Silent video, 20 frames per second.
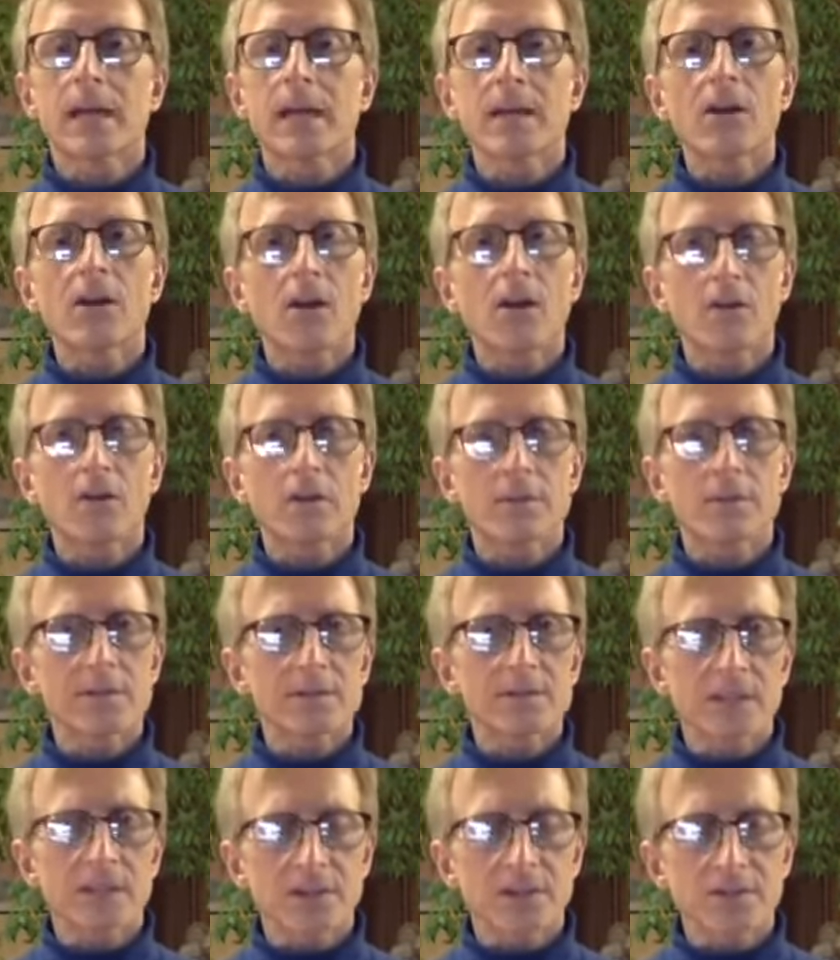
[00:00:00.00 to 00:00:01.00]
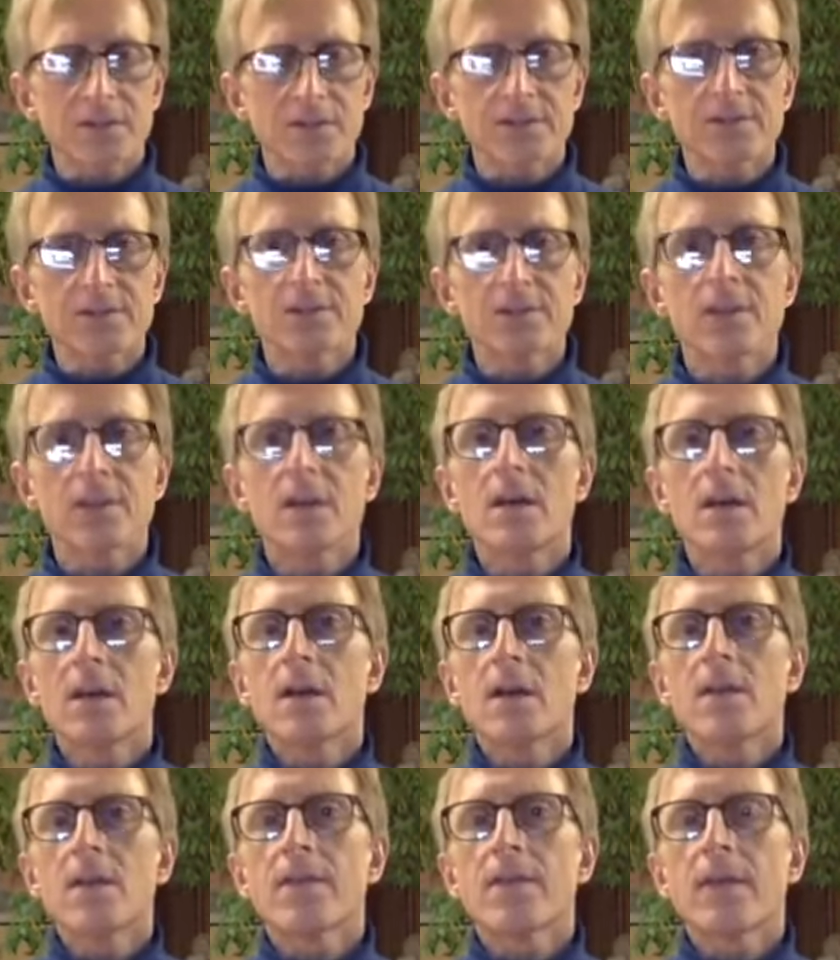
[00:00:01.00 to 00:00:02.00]
I call them essentials,
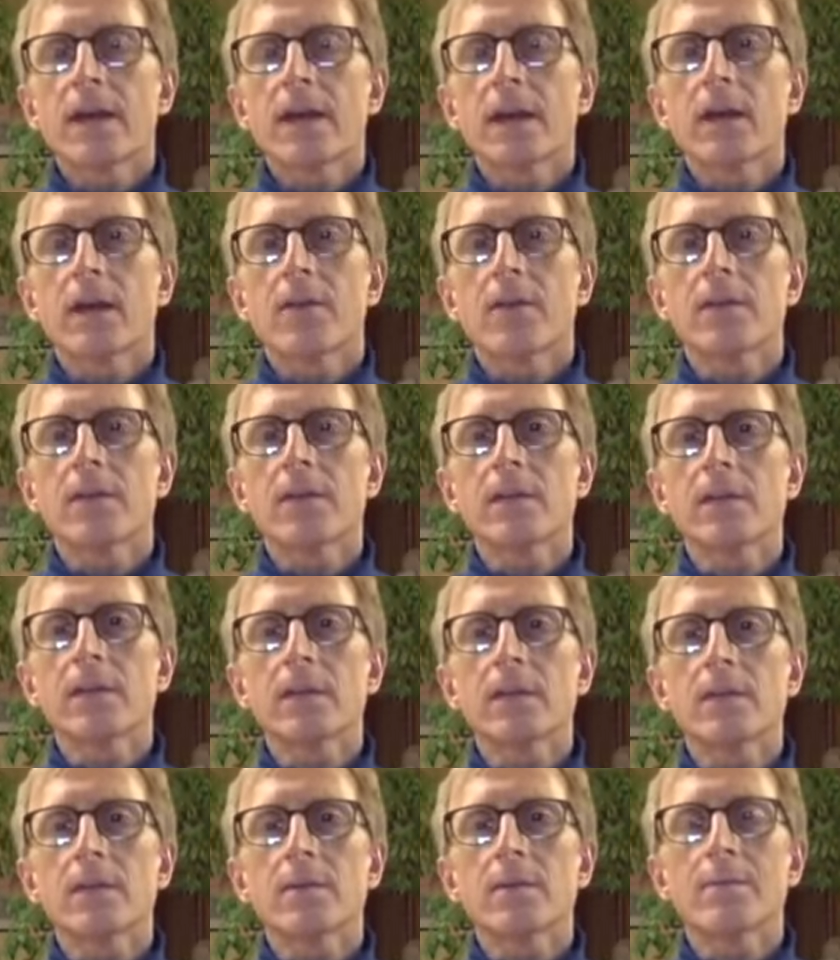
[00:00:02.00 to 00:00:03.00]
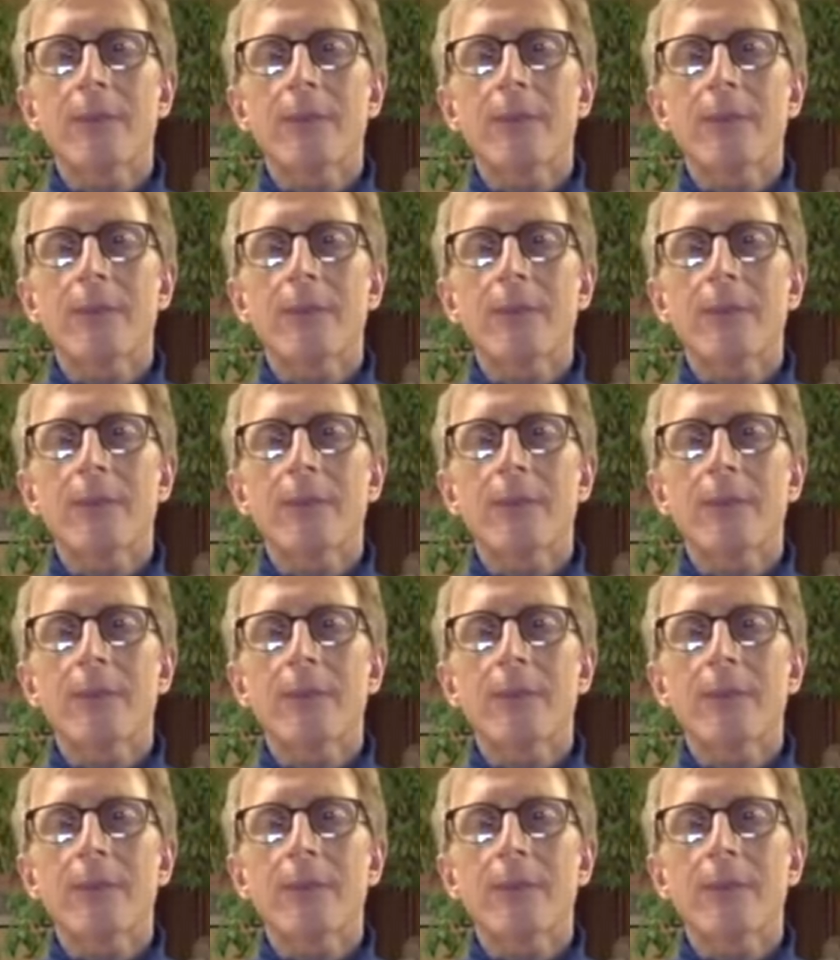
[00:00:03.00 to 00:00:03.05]
that are the